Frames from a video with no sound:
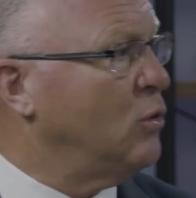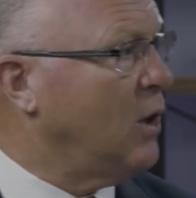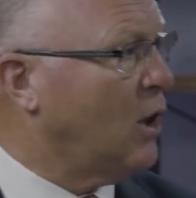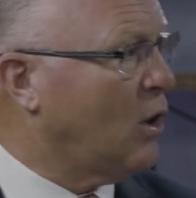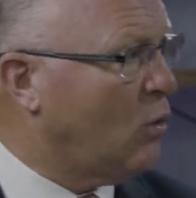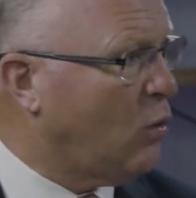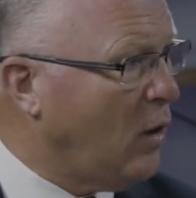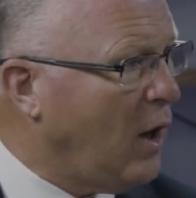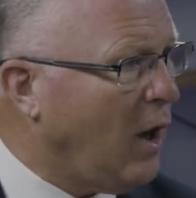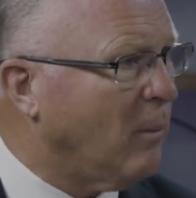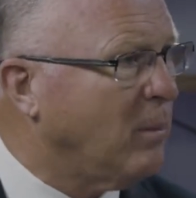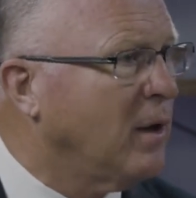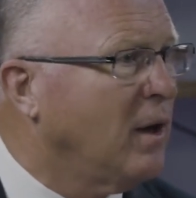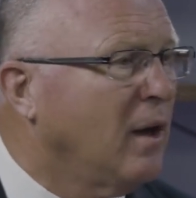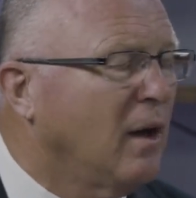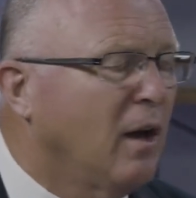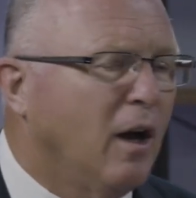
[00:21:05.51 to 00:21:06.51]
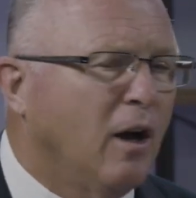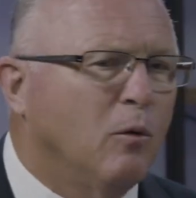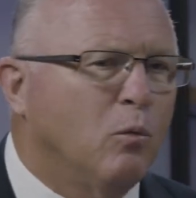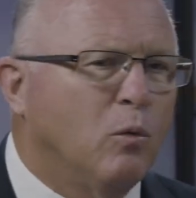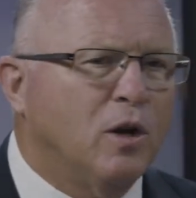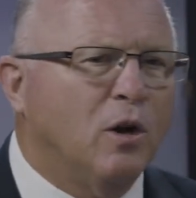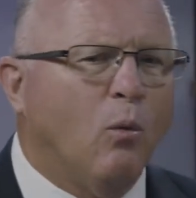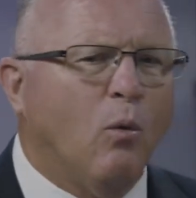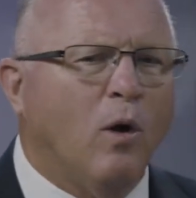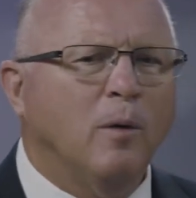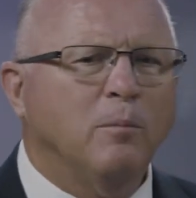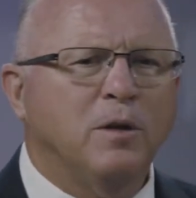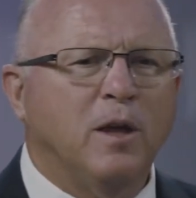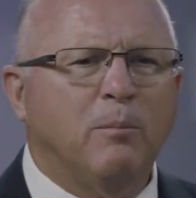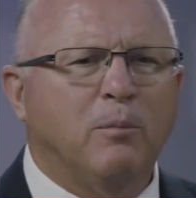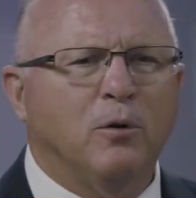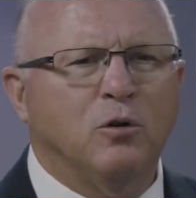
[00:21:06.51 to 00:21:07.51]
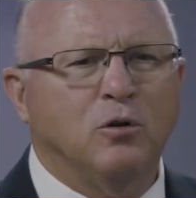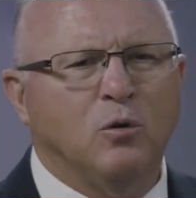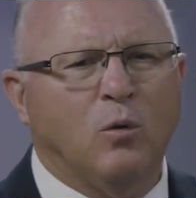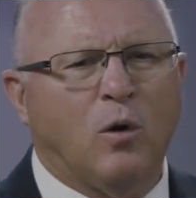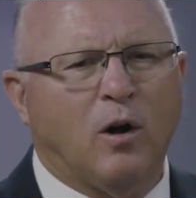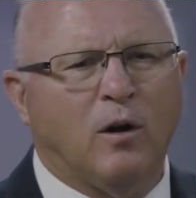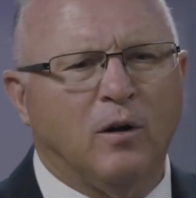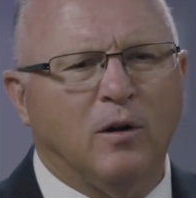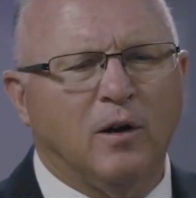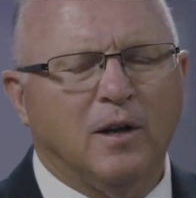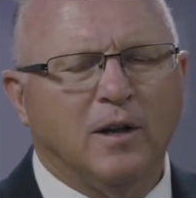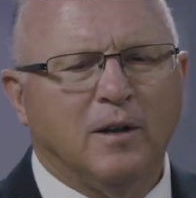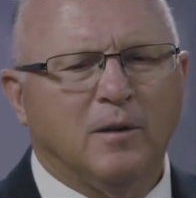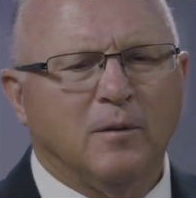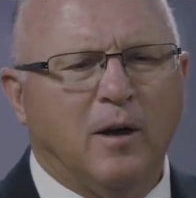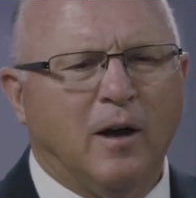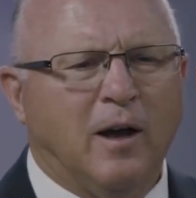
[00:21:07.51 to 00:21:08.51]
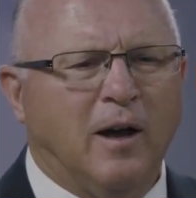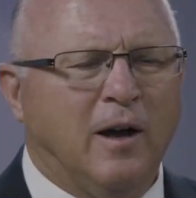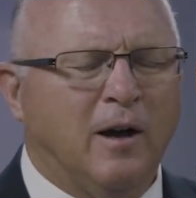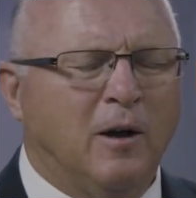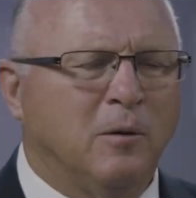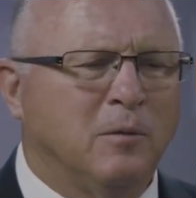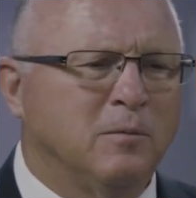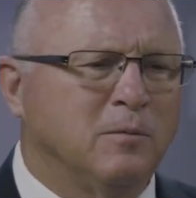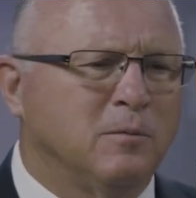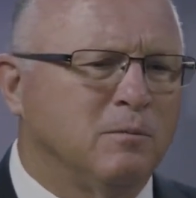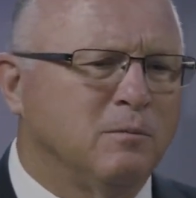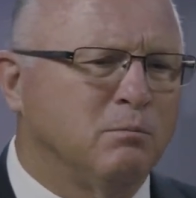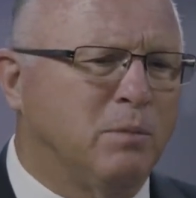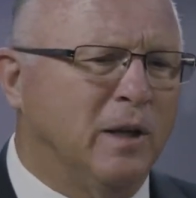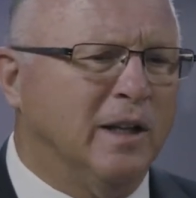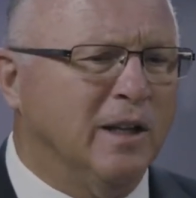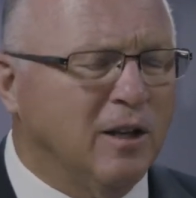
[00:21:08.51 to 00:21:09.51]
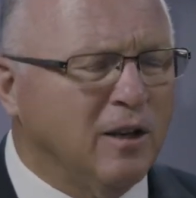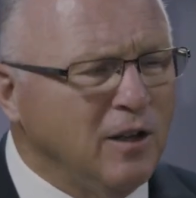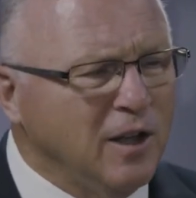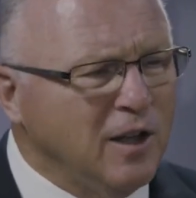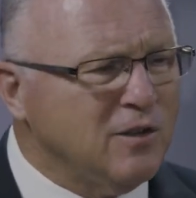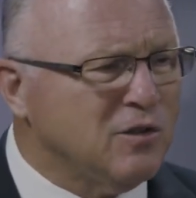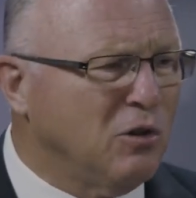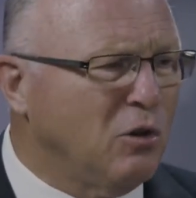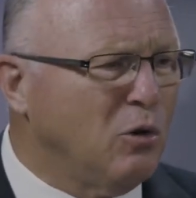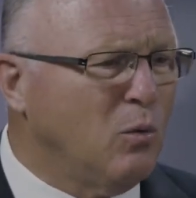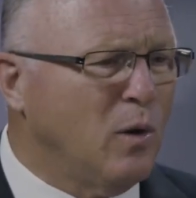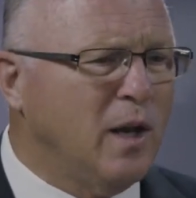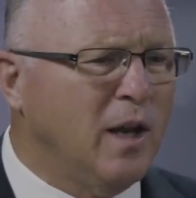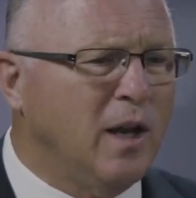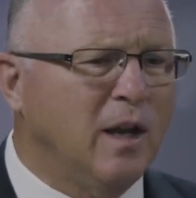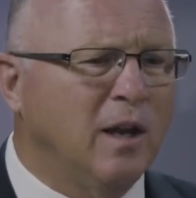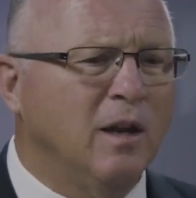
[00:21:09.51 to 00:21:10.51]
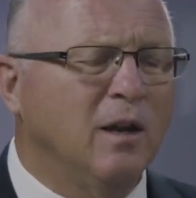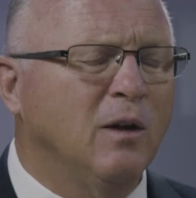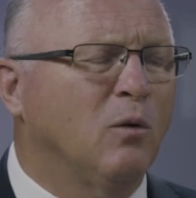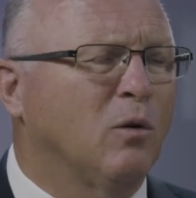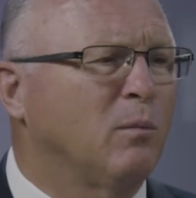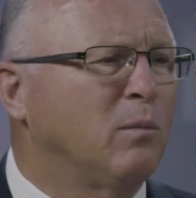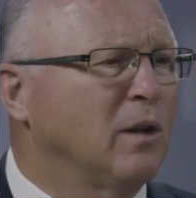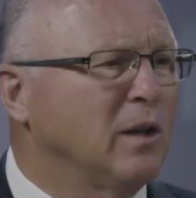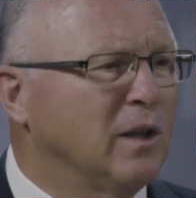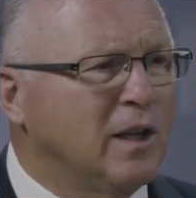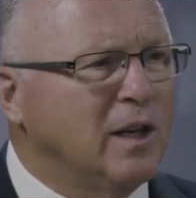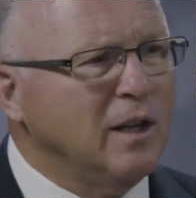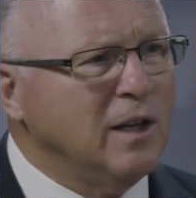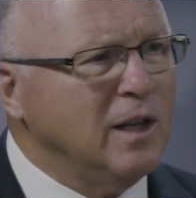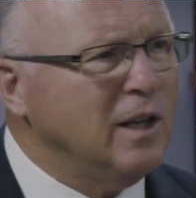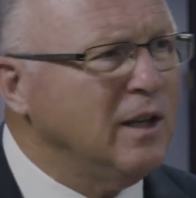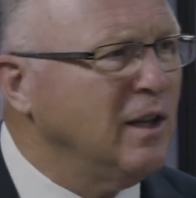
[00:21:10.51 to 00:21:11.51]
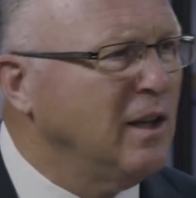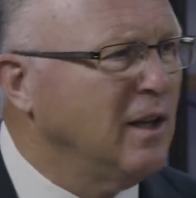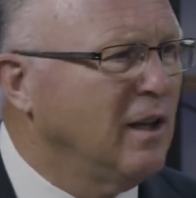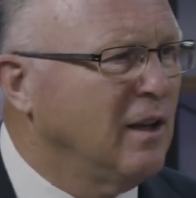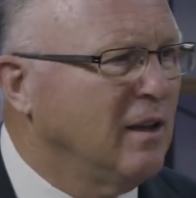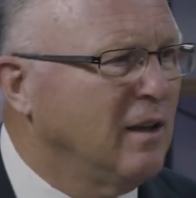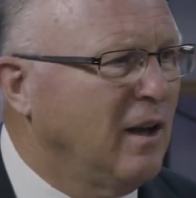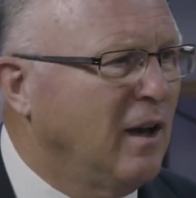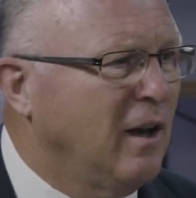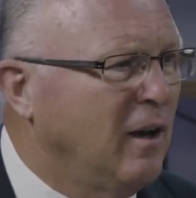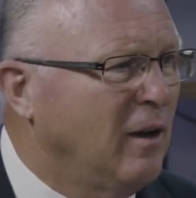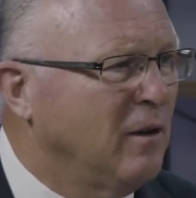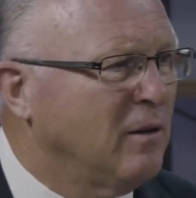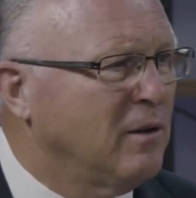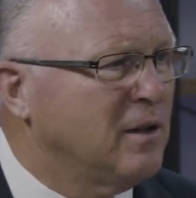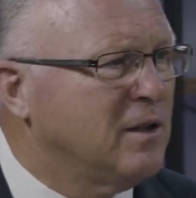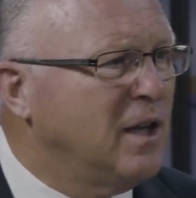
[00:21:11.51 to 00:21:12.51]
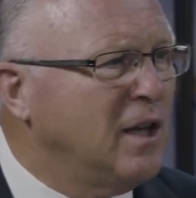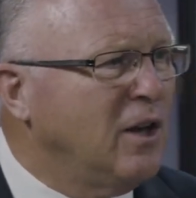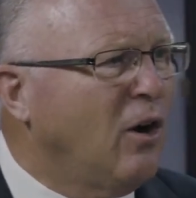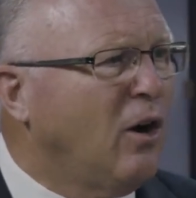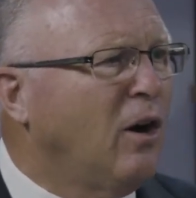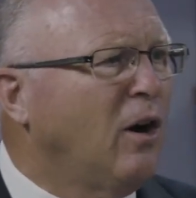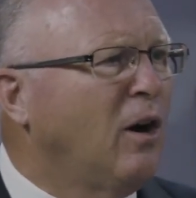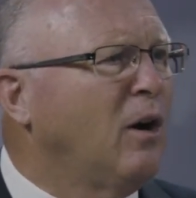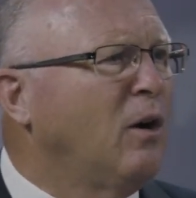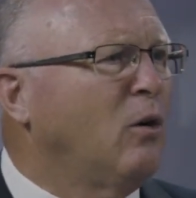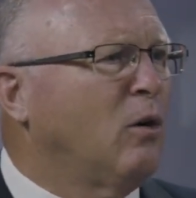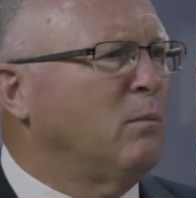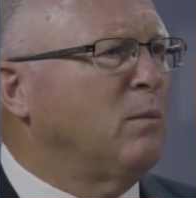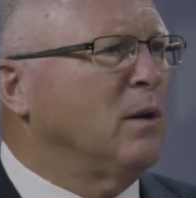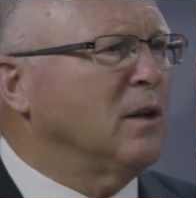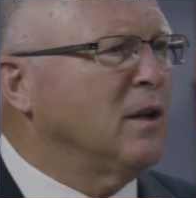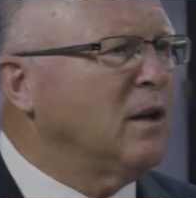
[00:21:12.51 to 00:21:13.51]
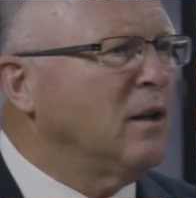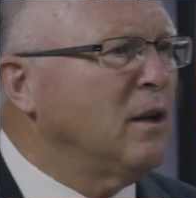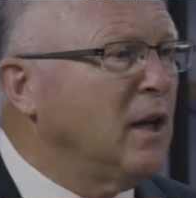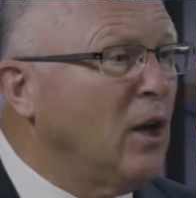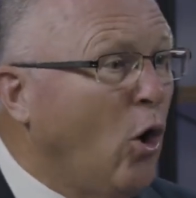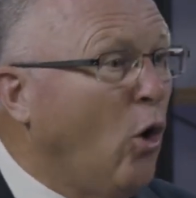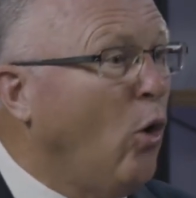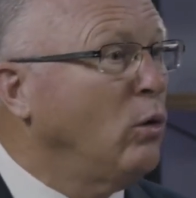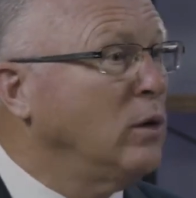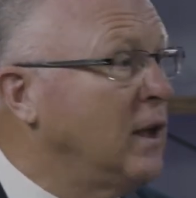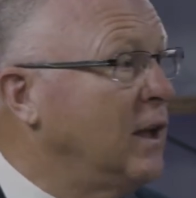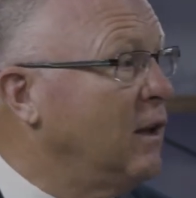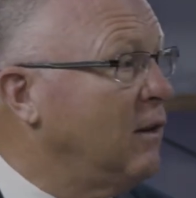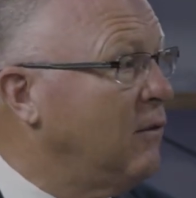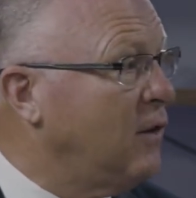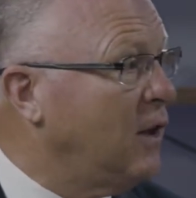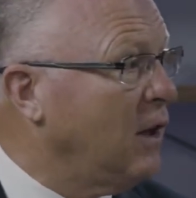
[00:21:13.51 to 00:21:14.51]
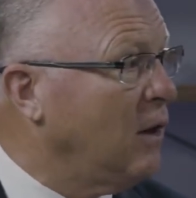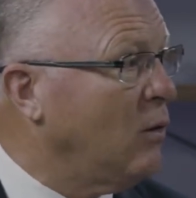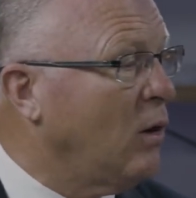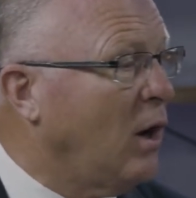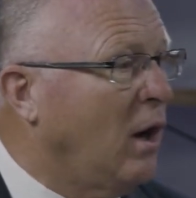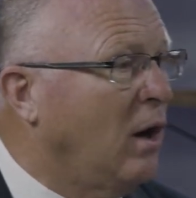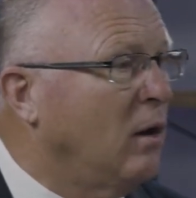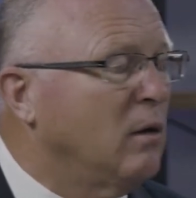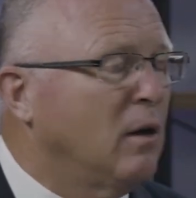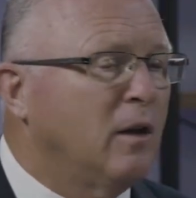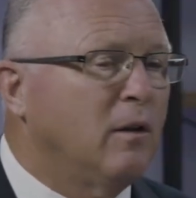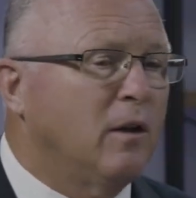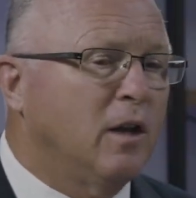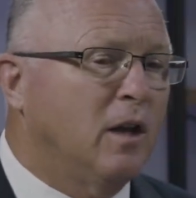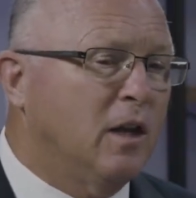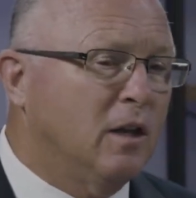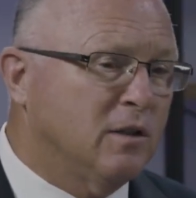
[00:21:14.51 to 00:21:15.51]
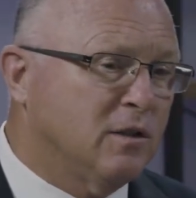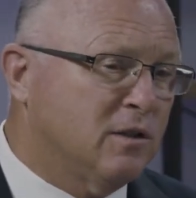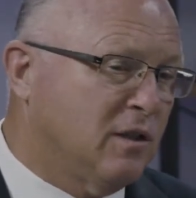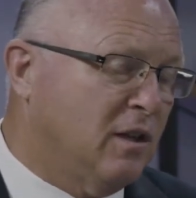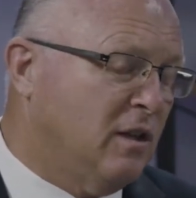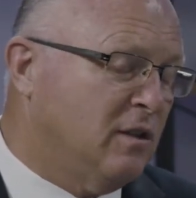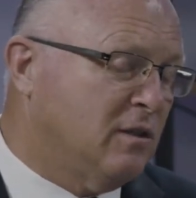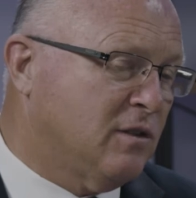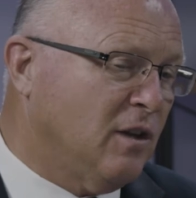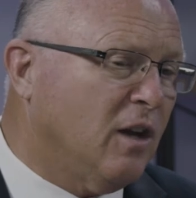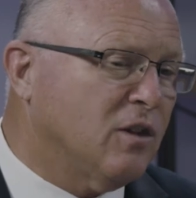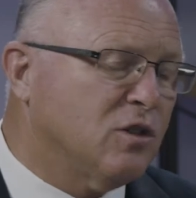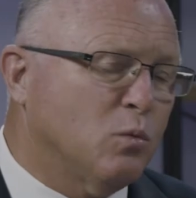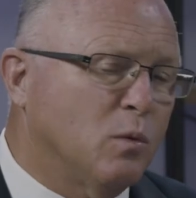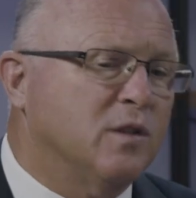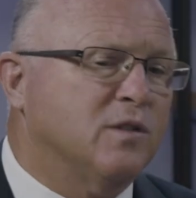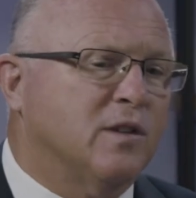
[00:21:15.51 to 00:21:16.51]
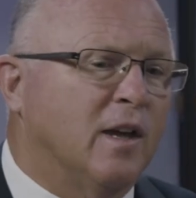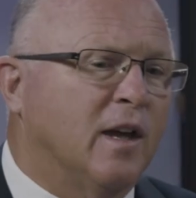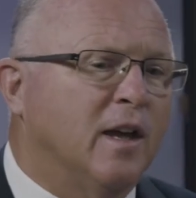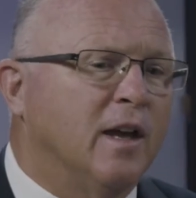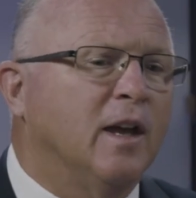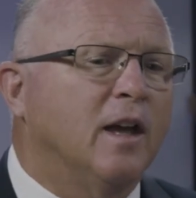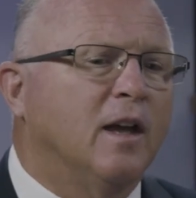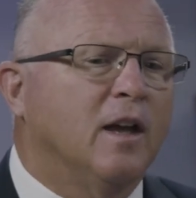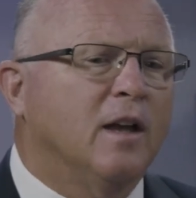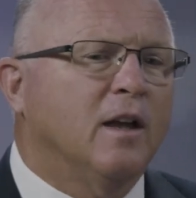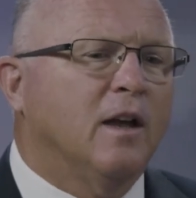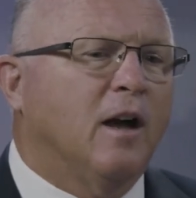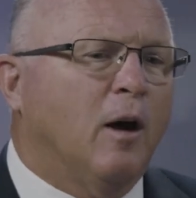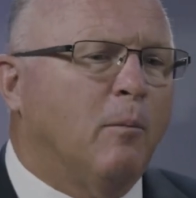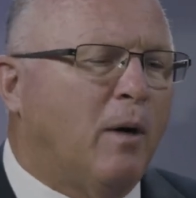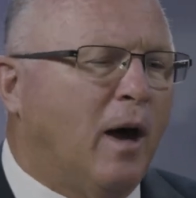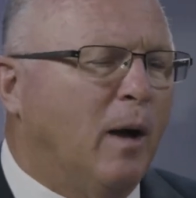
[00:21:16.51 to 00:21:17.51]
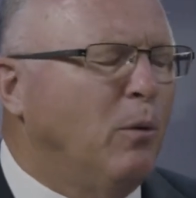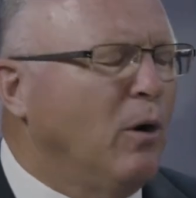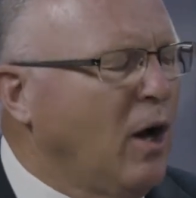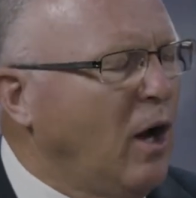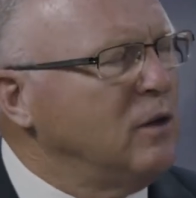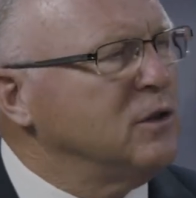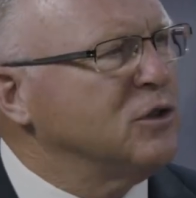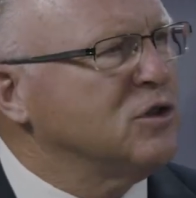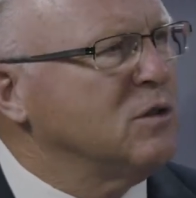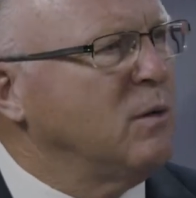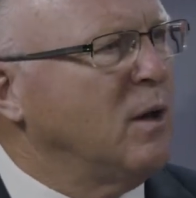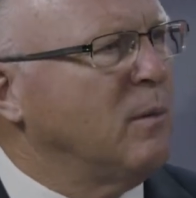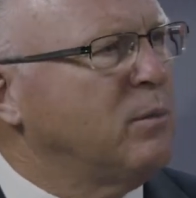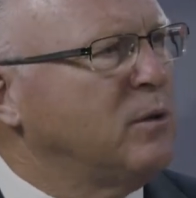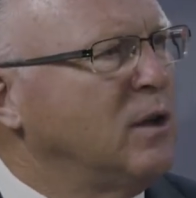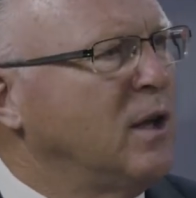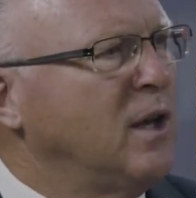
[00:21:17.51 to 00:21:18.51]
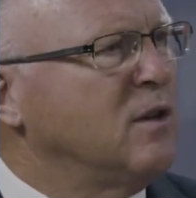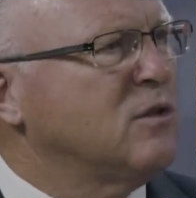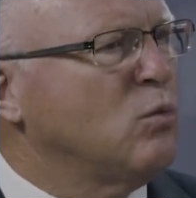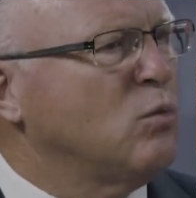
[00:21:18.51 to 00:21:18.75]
equip. Uh, we don't want people who are uh, belittling soul winning or belittling. Uh, the TR or belittling holy living. Uh, in such, we say, a Bible college should be a place